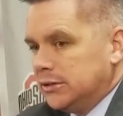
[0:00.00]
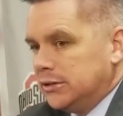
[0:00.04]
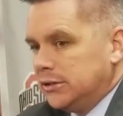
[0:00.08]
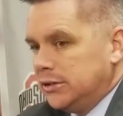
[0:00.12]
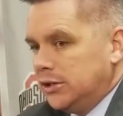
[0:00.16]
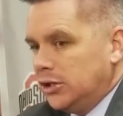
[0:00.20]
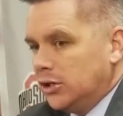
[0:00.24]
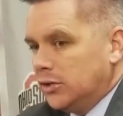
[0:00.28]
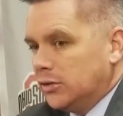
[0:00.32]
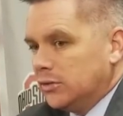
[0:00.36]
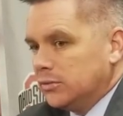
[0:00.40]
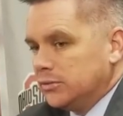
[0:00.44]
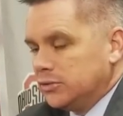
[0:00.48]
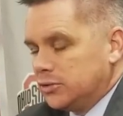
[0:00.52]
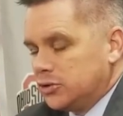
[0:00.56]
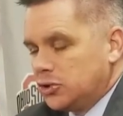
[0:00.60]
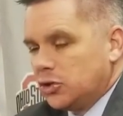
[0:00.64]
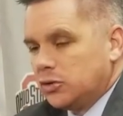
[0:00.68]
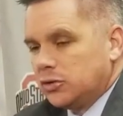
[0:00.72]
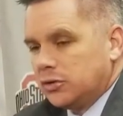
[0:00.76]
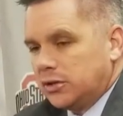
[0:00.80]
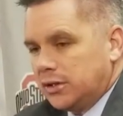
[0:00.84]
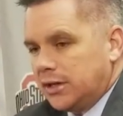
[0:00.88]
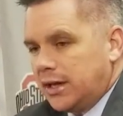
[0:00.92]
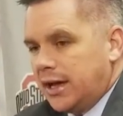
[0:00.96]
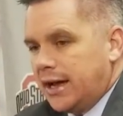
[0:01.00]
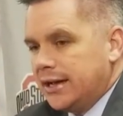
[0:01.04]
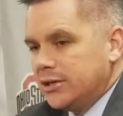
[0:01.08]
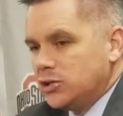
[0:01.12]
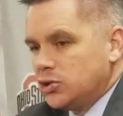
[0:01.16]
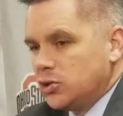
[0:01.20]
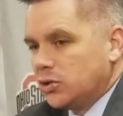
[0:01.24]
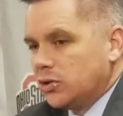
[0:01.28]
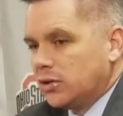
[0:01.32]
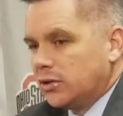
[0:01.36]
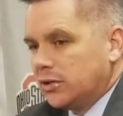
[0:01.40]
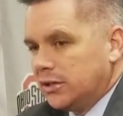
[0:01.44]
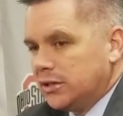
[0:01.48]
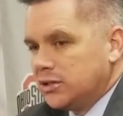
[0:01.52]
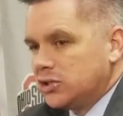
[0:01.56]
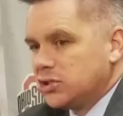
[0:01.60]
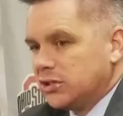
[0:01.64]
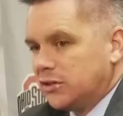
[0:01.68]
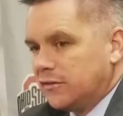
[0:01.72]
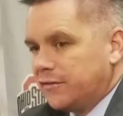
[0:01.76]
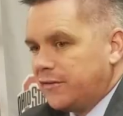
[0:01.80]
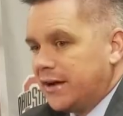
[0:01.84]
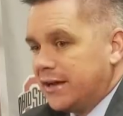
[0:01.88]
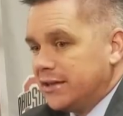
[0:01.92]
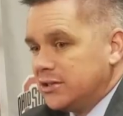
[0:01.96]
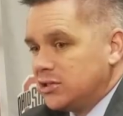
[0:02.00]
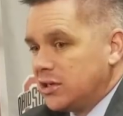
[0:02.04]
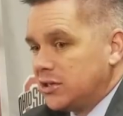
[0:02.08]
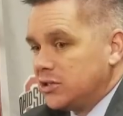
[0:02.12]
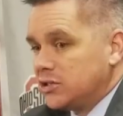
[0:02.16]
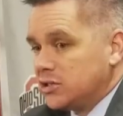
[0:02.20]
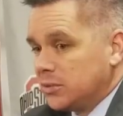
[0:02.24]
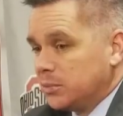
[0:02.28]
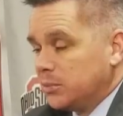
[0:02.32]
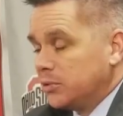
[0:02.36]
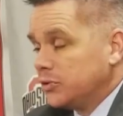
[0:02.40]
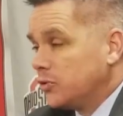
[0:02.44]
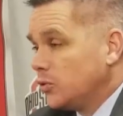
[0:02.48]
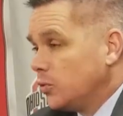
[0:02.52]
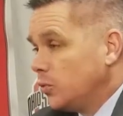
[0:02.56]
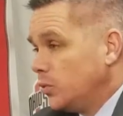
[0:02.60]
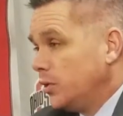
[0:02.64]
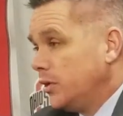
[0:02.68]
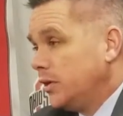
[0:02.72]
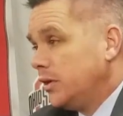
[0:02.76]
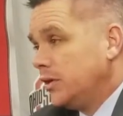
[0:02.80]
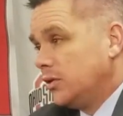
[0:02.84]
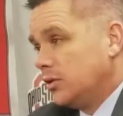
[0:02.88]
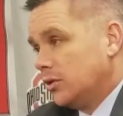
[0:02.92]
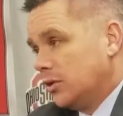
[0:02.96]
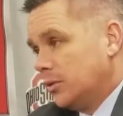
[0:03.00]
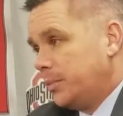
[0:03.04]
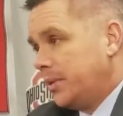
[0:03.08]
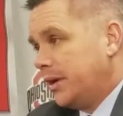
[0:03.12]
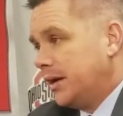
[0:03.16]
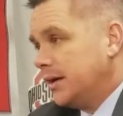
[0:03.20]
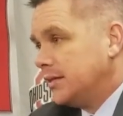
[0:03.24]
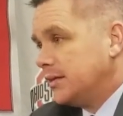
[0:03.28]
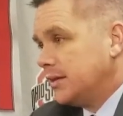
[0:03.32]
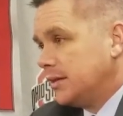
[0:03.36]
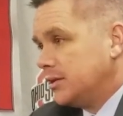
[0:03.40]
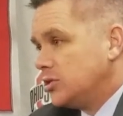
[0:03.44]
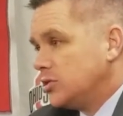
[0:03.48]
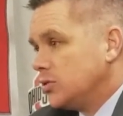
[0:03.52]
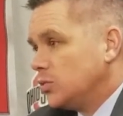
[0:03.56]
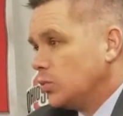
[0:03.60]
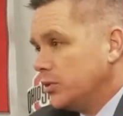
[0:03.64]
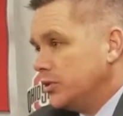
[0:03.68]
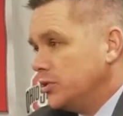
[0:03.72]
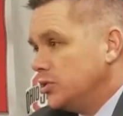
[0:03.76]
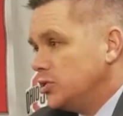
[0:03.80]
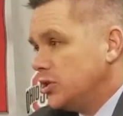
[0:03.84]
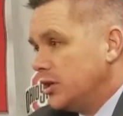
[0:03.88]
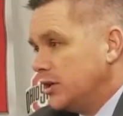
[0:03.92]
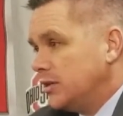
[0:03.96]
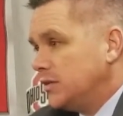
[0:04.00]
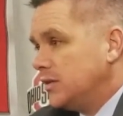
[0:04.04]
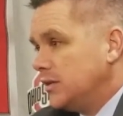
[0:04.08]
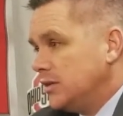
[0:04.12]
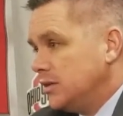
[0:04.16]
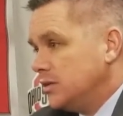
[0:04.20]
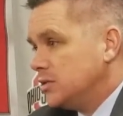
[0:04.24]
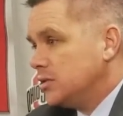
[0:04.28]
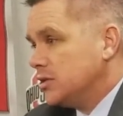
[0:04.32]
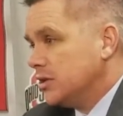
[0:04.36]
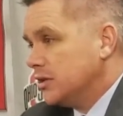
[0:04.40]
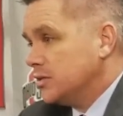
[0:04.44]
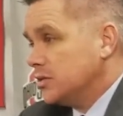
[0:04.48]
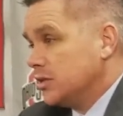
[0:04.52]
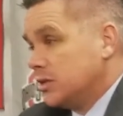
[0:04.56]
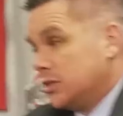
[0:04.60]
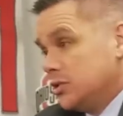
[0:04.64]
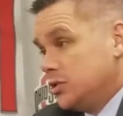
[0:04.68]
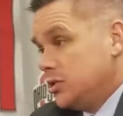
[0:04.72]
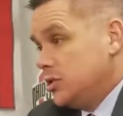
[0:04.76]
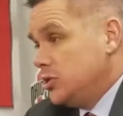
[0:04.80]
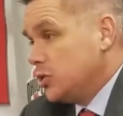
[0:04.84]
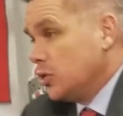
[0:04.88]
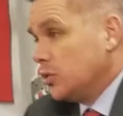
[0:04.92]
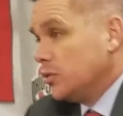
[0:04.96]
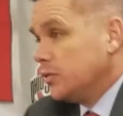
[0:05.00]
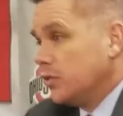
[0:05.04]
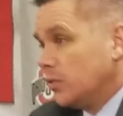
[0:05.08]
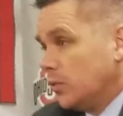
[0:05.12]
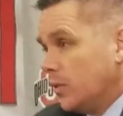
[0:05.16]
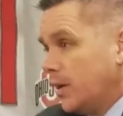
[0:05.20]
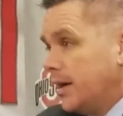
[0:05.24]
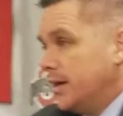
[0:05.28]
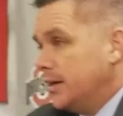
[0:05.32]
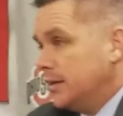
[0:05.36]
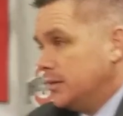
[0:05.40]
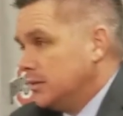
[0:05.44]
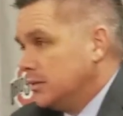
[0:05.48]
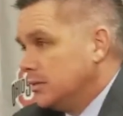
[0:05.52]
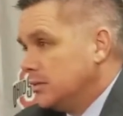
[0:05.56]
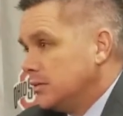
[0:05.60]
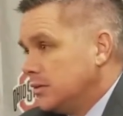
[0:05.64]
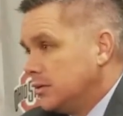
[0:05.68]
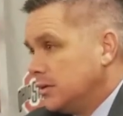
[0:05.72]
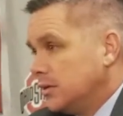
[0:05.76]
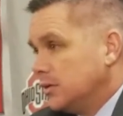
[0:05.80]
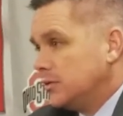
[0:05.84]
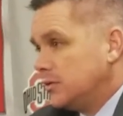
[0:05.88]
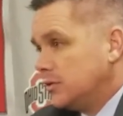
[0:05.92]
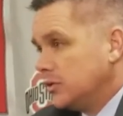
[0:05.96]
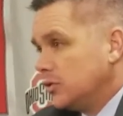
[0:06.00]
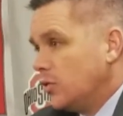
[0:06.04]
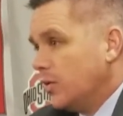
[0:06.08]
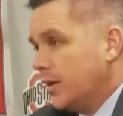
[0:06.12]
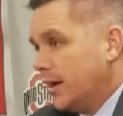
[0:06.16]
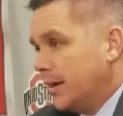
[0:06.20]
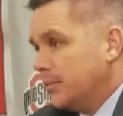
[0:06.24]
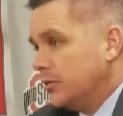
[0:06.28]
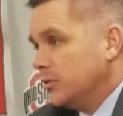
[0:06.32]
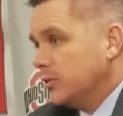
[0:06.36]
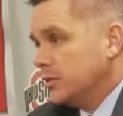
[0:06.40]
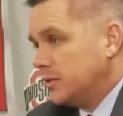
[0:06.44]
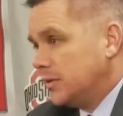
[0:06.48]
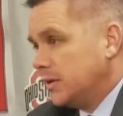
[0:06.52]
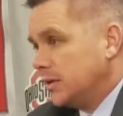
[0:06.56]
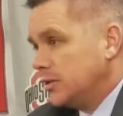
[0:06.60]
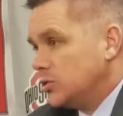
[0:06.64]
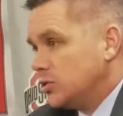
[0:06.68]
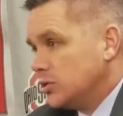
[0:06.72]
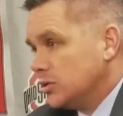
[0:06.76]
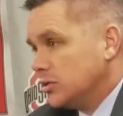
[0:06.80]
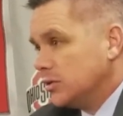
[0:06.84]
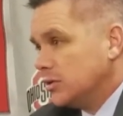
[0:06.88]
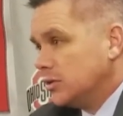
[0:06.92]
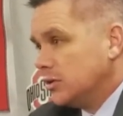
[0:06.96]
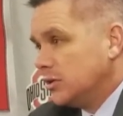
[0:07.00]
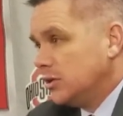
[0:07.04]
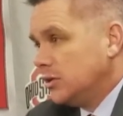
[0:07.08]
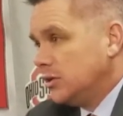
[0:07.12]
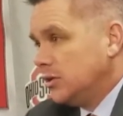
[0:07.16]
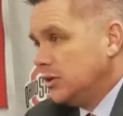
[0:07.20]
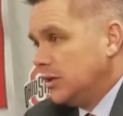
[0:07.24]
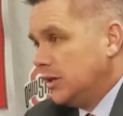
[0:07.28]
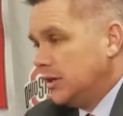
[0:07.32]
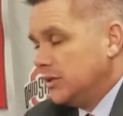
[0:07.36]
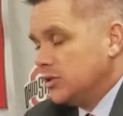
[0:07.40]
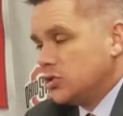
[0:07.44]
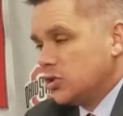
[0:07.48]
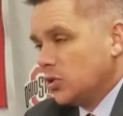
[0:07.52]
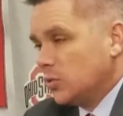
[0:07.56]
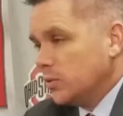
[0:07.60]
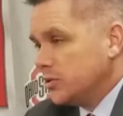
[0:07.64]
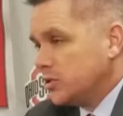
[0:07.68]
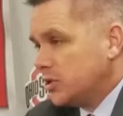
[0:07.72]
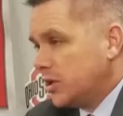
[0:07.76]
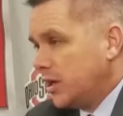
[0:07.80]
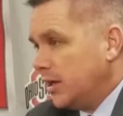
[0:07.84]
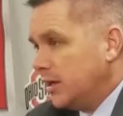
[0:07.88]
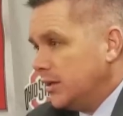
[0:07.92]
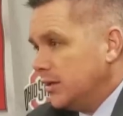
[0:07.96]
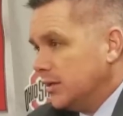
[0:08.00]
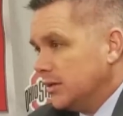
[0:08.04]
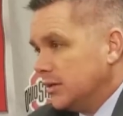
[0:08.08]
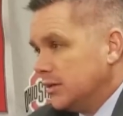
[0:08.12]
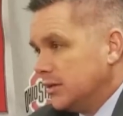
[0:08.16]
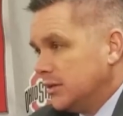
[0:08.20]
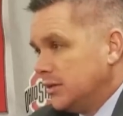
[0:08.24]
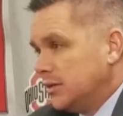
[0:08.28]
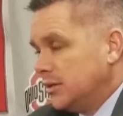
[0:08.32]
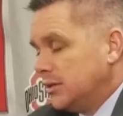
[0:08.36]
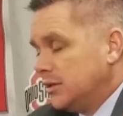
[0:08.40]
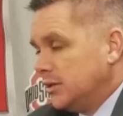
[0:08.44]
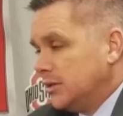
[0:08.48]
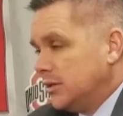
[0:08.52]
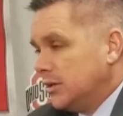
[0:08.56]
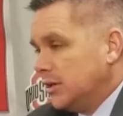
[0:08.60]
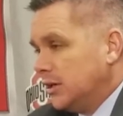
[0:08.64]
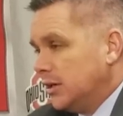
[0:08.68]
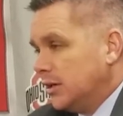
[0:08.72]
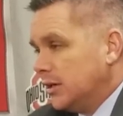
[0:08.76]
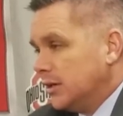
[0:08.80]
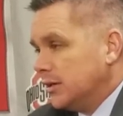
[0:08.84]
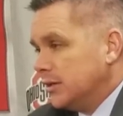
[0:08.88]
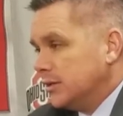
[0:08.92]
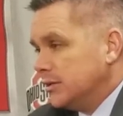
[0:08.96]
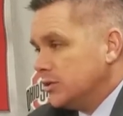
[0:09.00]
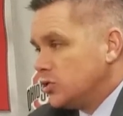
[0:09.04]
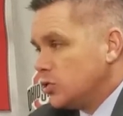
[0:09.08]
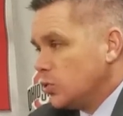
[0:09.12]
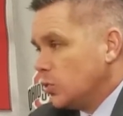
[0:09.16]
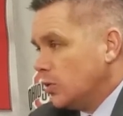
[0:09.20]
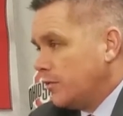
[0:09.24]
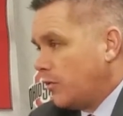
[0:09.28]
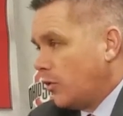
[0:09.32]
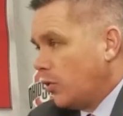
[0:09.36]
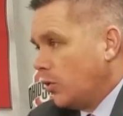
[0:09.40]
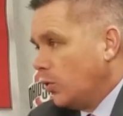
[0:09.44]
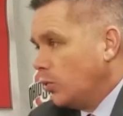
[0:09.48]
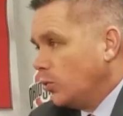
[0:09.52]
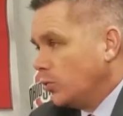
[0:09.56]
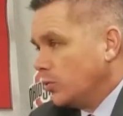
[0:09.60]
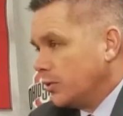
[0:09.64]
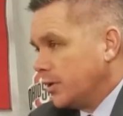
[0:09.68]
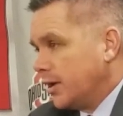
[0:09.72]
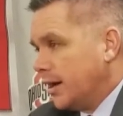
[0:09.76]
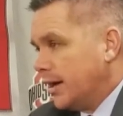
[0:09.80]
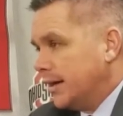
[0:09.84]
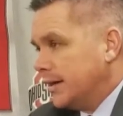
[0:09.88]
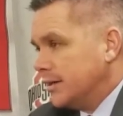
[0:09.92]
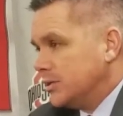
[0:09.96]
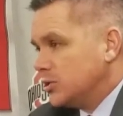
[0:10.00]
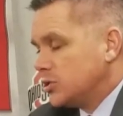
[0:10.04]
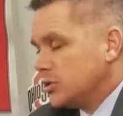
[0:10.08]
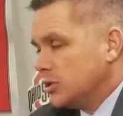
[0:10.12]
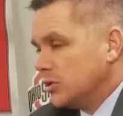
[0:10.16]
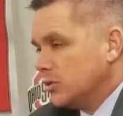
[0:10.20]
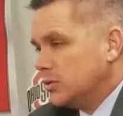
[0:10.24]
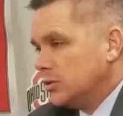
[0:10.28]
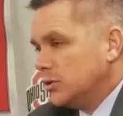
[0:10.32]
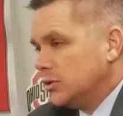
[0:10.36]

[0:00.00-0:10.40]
you know, certainly guys are going to listen if I say something, but they're really going to pay attention when JT says it because he's earned the right to, to, grab their attention. And so is Keita, uh, and so have our older guys. So